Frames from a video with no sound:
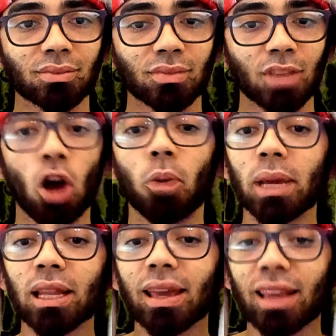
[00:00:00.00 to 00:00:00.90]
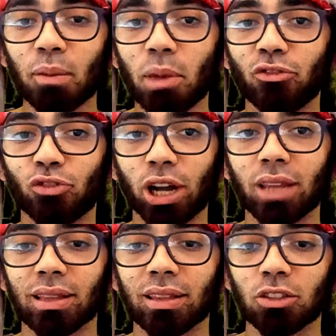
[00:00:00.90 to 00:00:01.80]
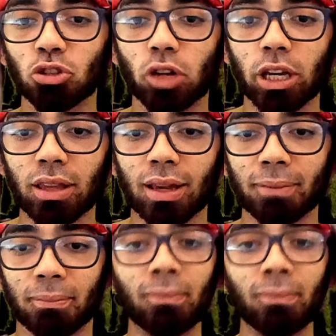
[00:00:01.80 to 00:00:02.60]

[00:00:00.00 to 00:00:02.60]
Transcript: i'll be like i'm afraid and then you hit him